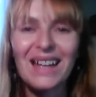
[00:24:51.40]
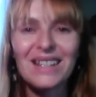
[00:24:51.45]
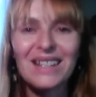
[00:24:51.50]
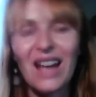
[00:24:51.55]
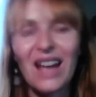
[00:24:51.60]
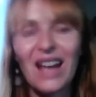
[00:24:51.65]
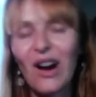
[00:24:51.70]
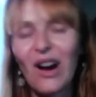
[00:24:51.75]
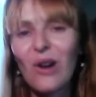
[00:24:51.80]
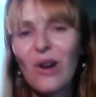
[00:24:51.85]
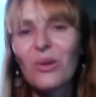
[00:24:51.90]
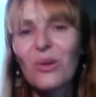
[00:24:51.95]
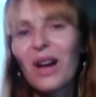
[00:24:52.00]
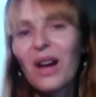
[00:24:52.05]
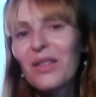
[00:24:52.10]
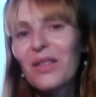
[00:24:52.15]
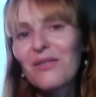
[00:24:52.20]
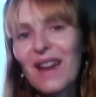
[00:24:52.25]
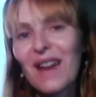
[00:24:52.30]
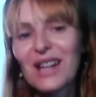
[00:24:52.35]
yeah, a whole
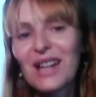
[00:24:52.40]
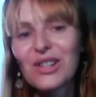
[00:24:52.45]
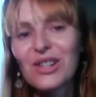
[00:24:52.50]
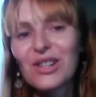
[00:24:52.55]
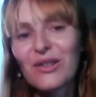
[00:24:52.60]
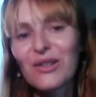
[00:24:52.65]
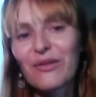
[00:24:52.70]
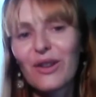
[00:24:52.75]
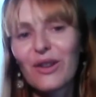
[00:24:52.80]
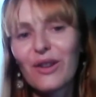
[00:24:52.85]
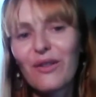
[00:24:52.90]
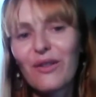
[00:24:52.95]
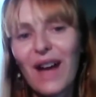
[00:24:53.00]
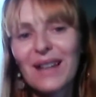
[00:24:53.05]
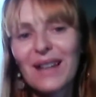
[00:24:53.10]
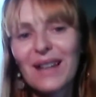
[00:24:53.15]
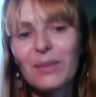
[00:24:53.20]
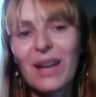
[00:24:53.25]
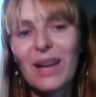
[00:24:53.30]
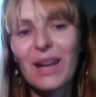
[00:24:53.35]
other range of
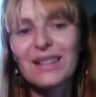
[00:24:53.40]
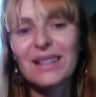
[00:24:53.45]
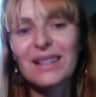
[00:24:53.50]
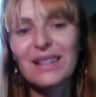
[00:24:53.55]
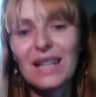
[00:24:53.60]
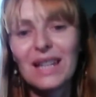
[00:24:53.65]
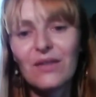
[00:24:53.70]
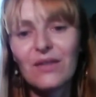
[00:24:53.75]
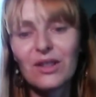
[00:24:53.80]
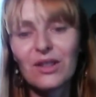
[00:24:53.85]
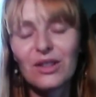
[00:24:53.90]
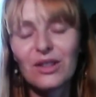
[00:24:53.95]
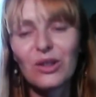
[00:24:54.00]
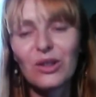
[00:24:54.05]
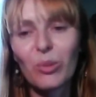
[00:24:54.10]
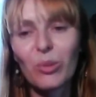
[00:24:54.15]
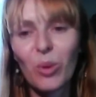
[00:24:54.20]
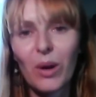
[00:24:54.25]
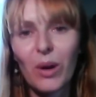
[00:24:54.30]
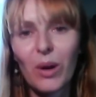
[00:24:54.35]
aspects, and even to
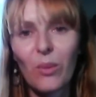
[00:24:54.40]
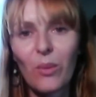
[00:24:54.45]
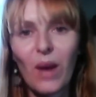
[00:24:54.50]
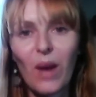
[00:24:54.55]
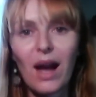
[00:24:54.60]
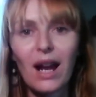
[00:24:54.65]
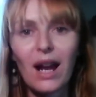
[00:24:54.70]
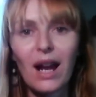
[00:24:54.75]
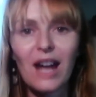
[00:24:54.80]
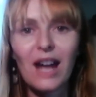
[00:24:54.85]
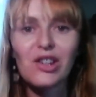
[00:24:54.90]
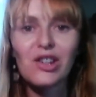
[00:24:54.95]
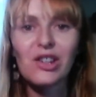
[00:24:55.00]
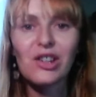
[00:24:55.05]
the point where I actually